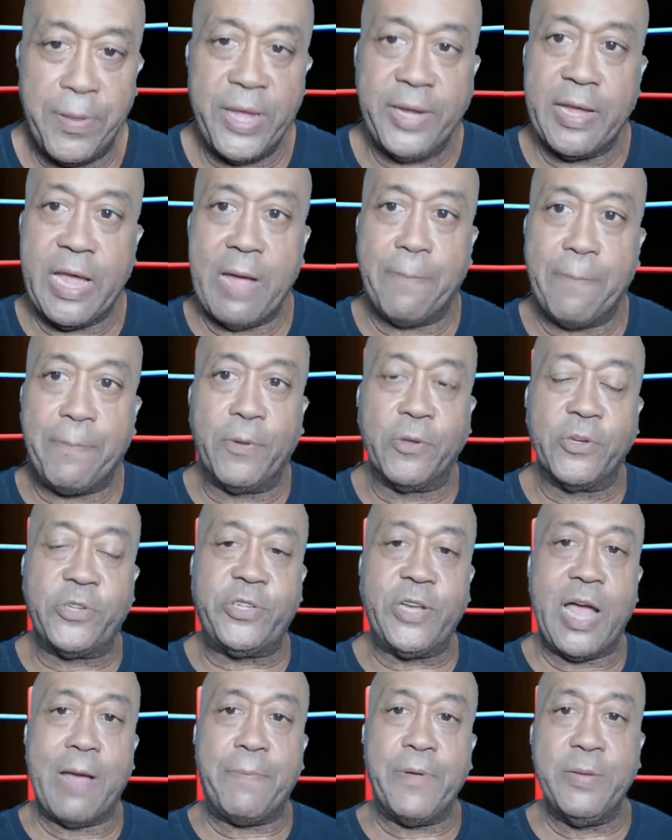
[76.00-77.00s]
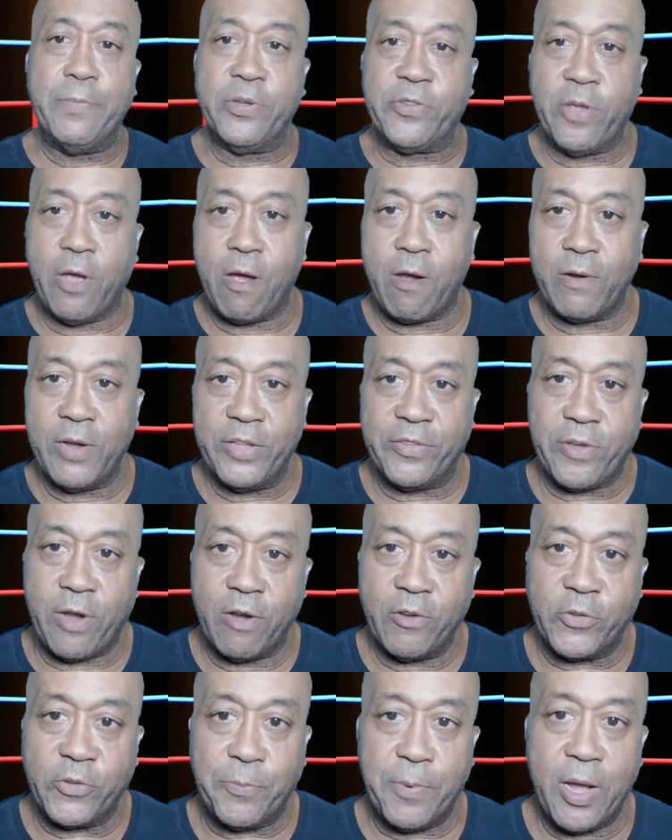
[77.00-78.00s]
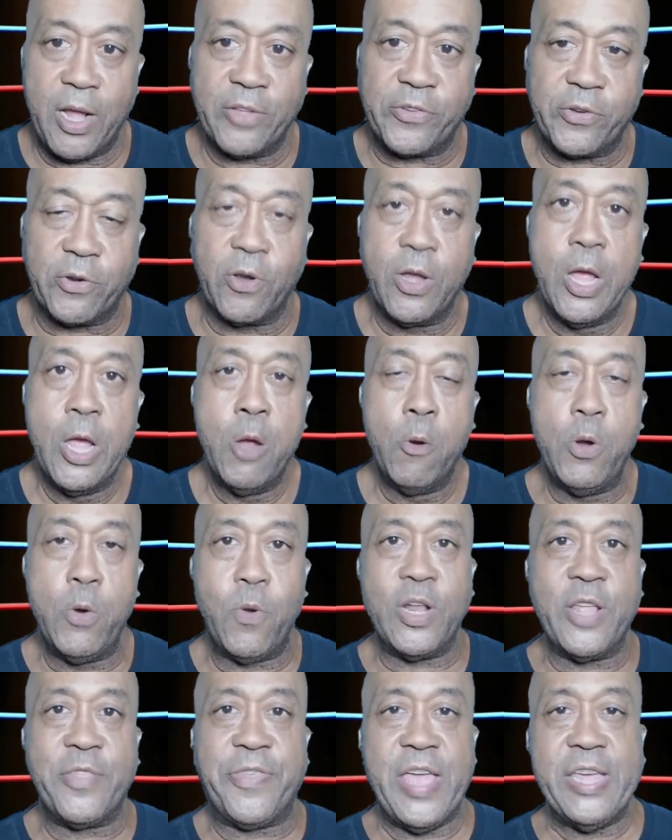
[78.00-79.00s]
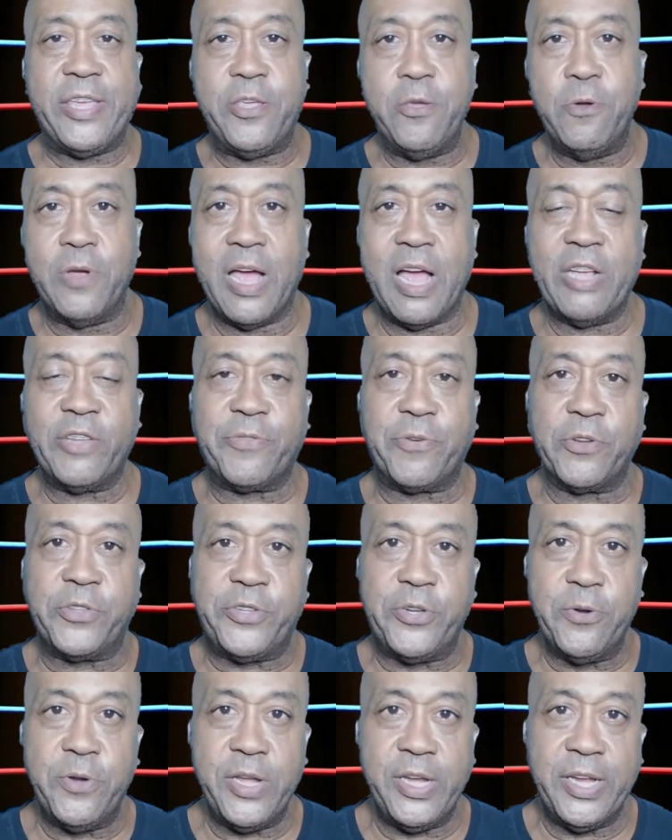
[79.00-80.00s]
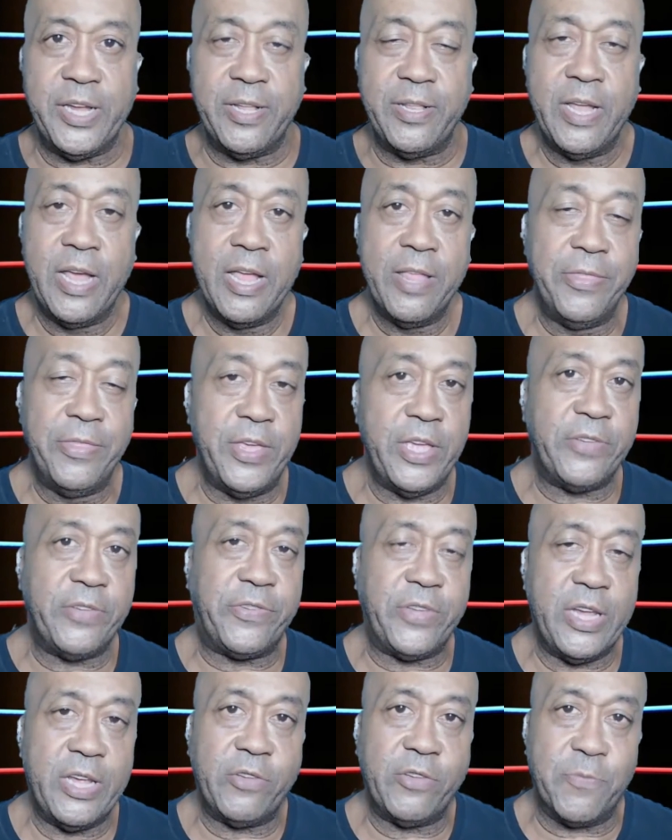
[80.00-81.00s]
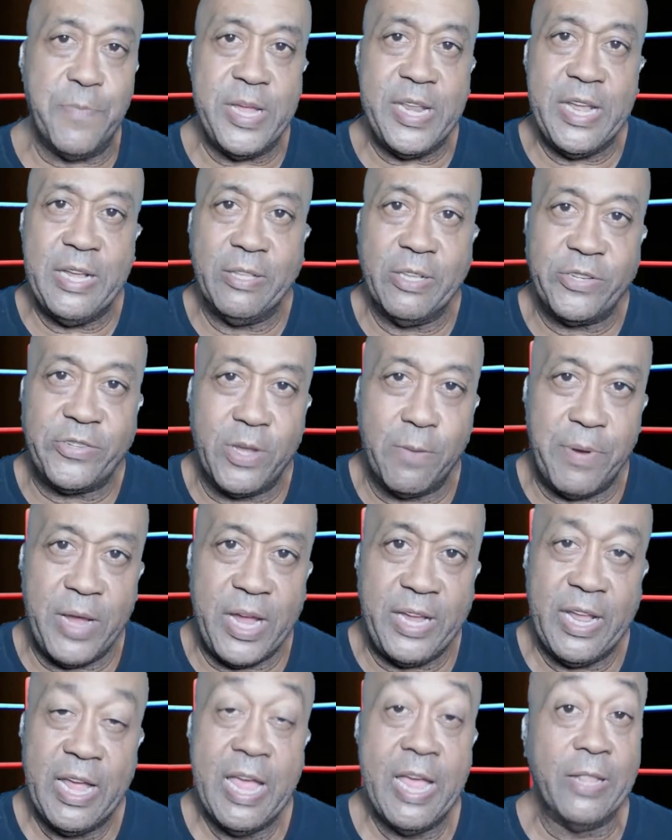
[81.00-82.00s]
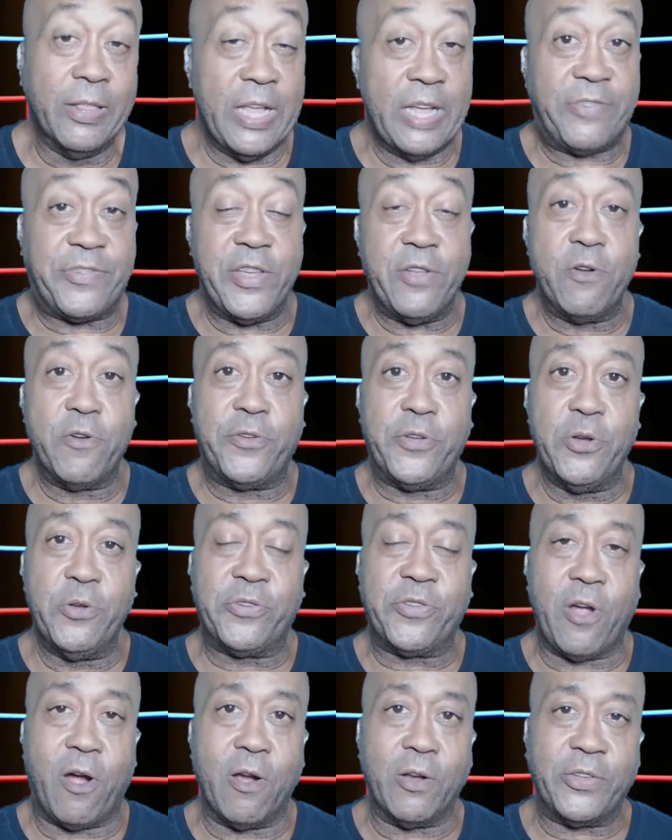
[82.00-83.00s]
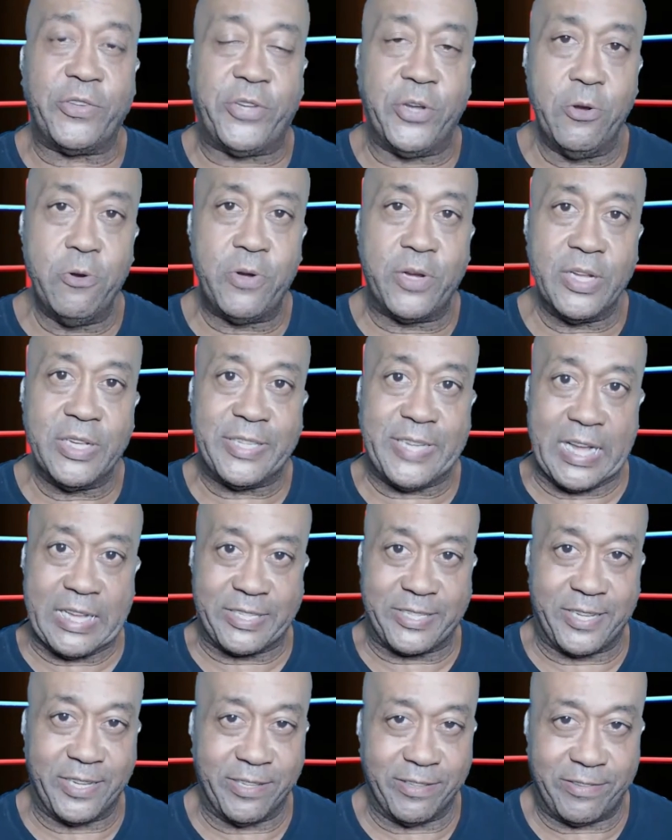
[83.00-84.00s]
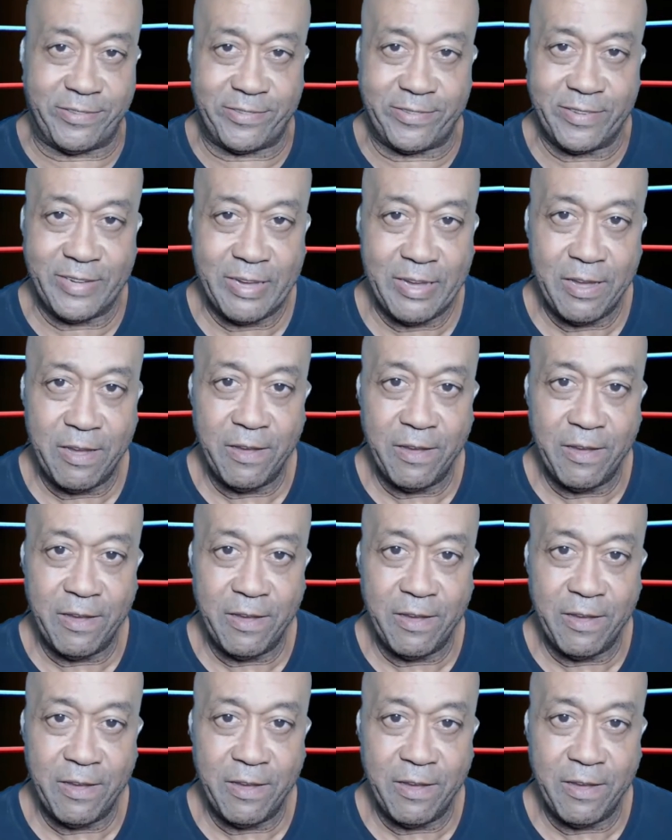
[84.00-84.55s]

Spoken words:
Big Apple Shopping Bazaar is our sponsor. We want to thank you guys for tuning in. This is Meaningless Debate. Let's introduce our two contestants.